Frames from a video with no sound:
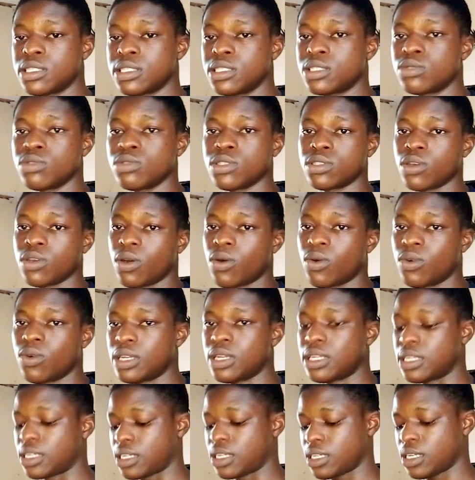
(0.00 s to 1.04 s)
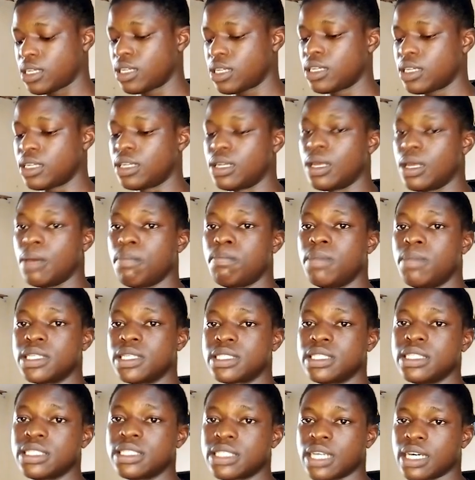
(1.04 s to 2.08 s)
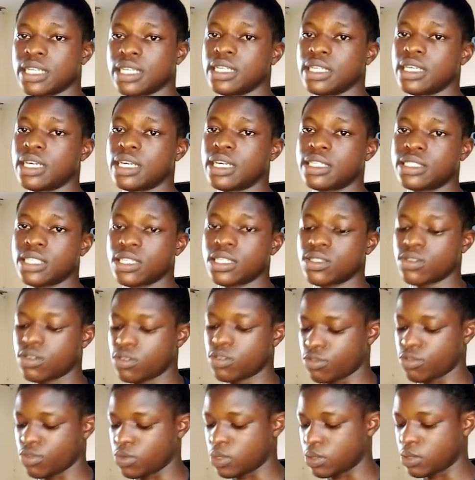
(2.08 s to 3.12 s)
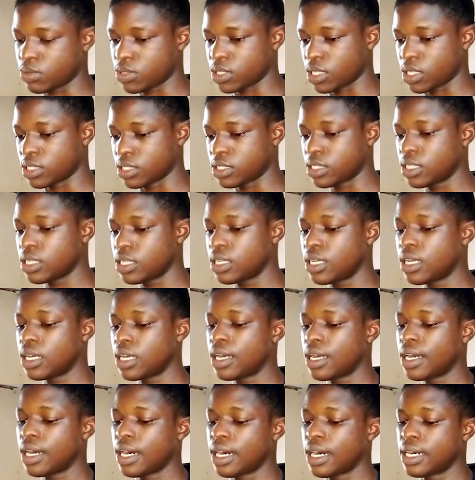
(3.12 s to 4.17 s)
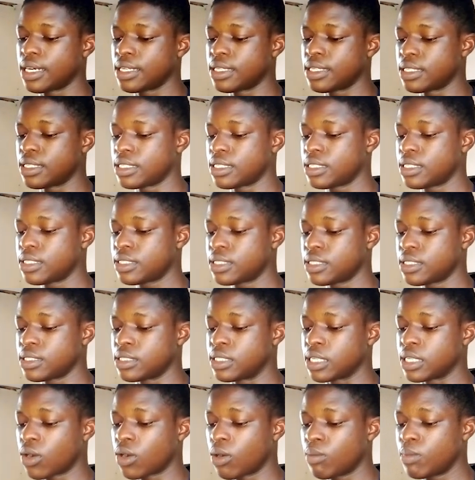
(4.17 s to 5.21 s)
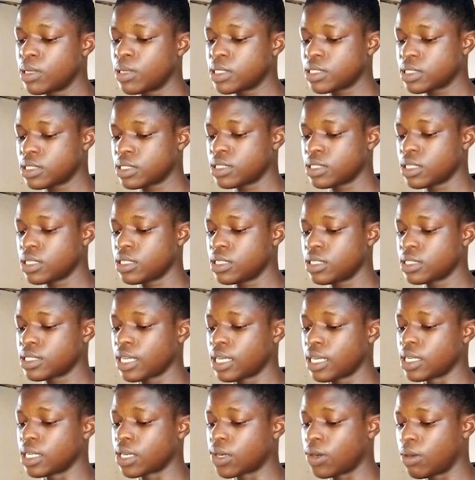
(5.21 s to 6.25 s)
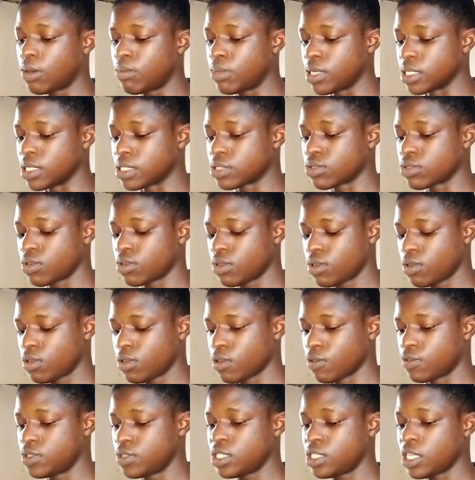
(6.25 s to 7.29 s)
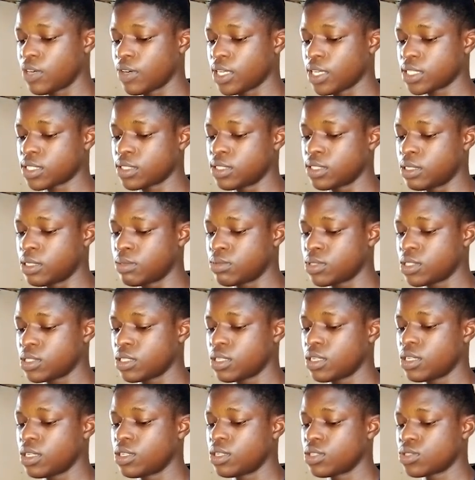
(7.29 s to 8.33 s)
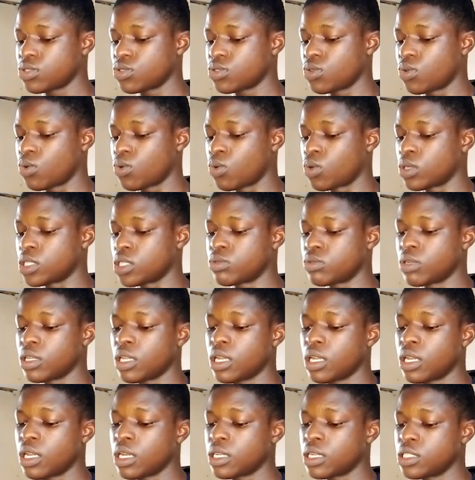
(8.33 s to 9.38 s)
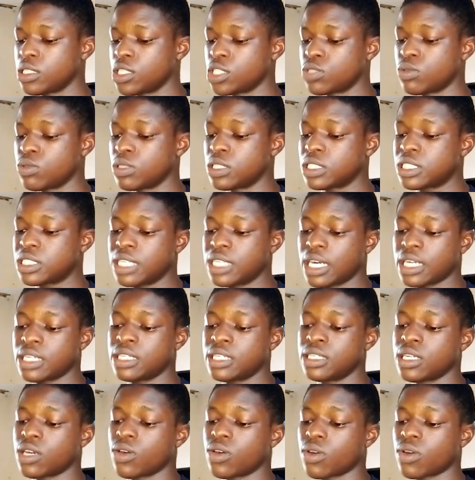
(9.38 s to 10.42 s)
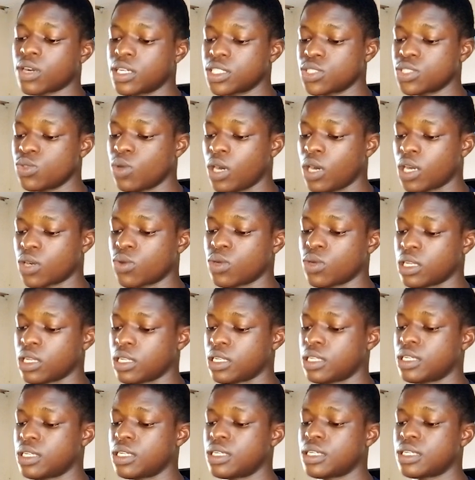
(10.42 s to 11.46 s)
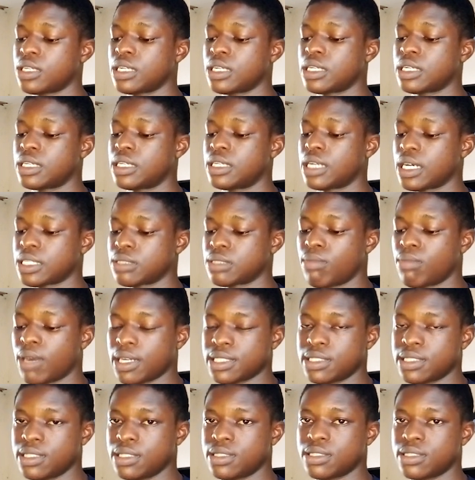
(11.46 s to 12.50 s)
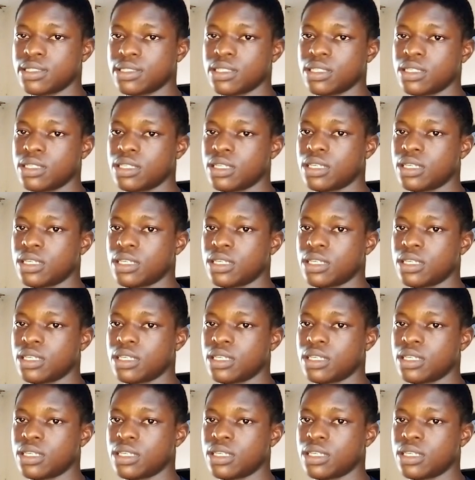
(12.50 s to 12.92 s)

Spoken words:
it with your own link. Then paste it at the head section of your website. And this is the comments. These are the comments of this JavaScript. So it will check the current URL that matches